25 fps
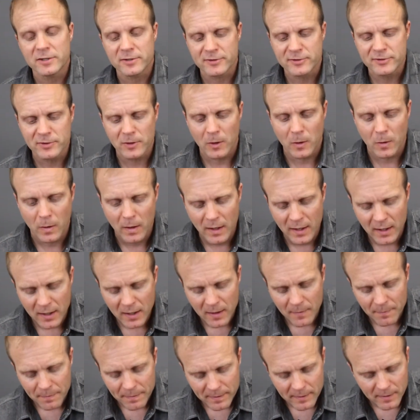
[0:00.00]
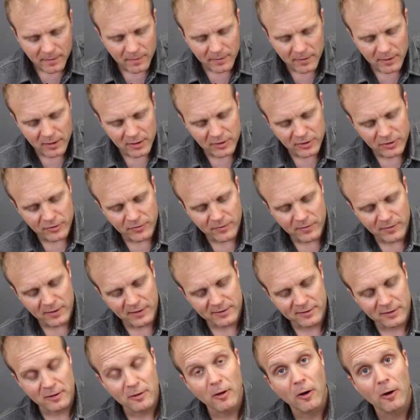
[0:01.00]
So this
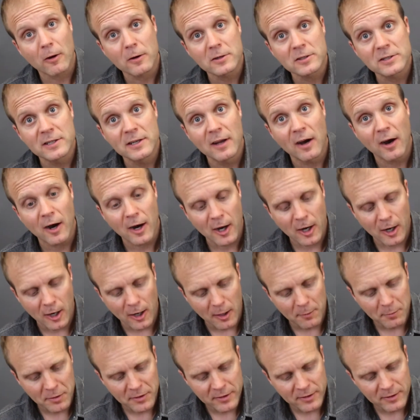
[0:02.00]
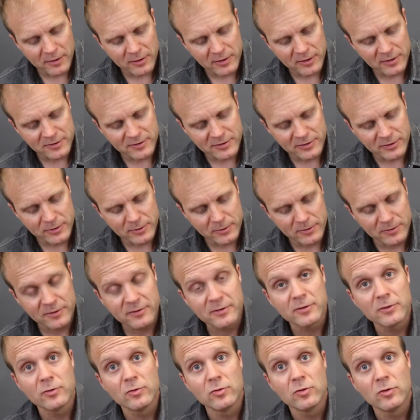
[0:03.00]
large knob is used
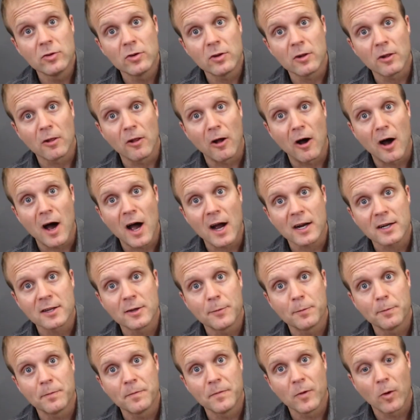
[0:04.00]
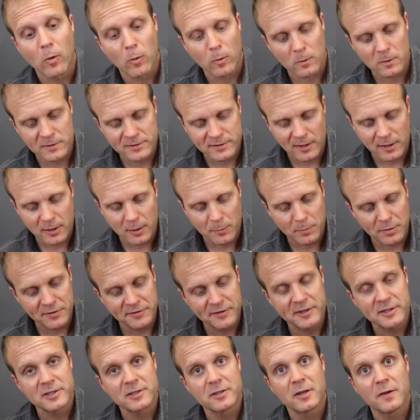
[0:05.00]
to lock the horizontal
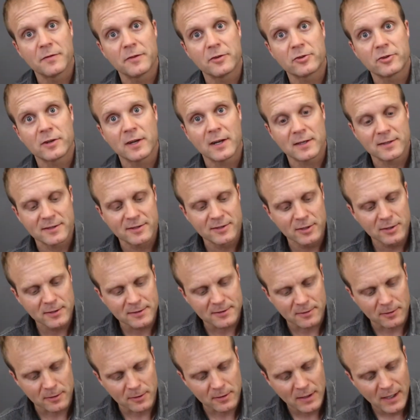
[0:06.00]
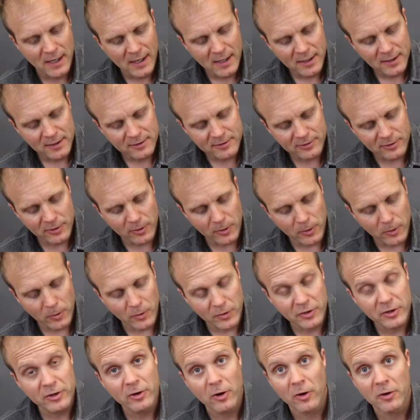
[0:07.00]
position of the transducer. So
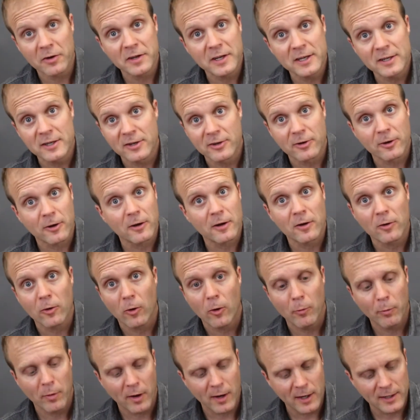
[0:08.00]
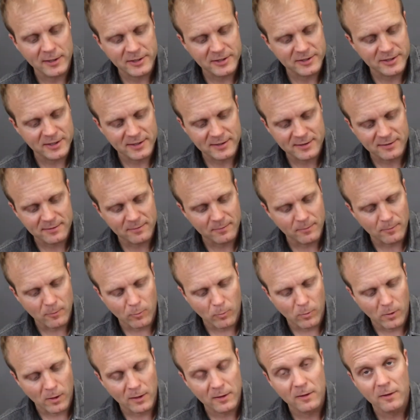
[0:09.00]
you don't need to turn it a whole bunch, just
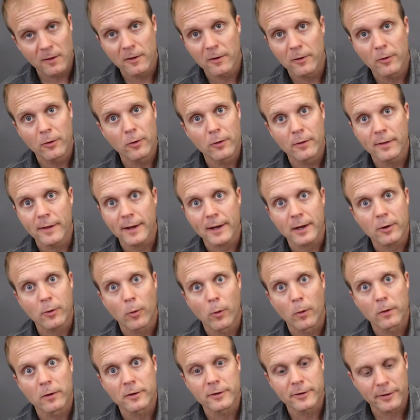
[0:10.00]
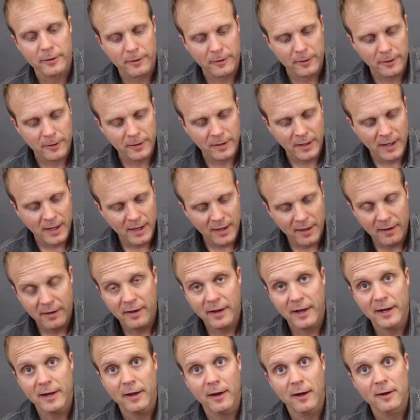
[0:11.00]
one little quarter turn,
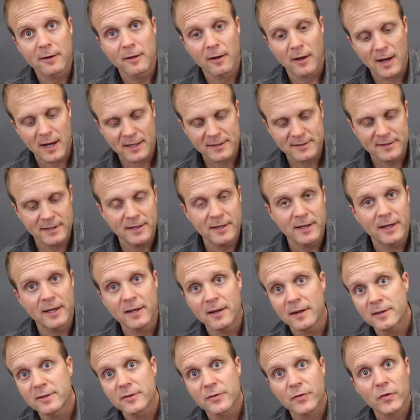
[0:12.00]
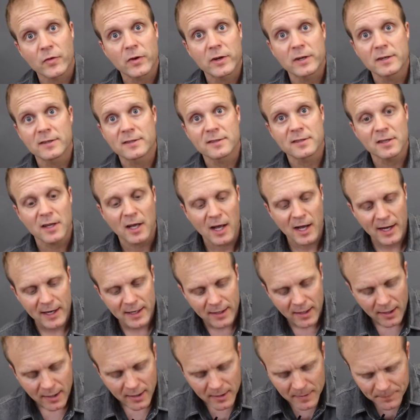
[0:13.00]
and it unlocks it, and it's free to slide.
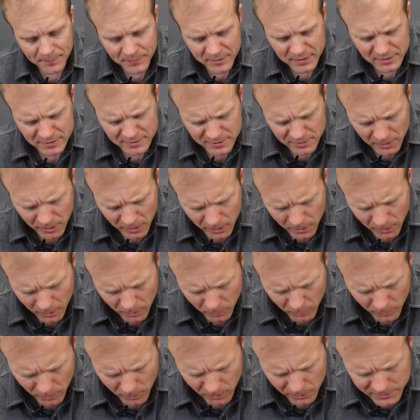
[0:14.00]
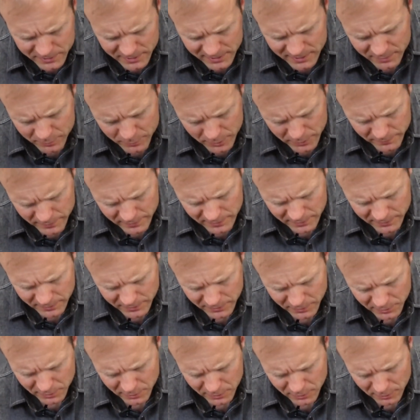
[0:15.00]
So we'll just move it
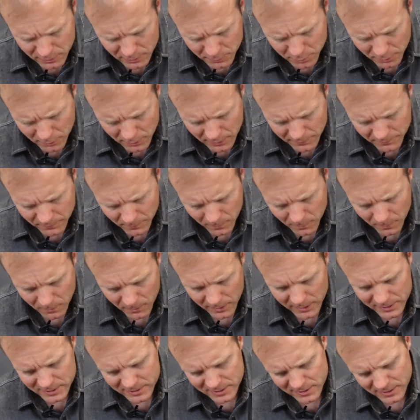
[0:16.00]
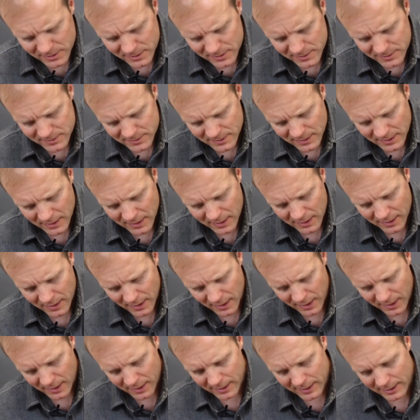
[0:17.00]
to 0.4 inches
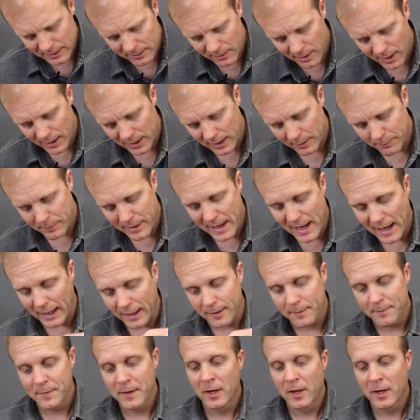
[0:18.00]
and lock it back.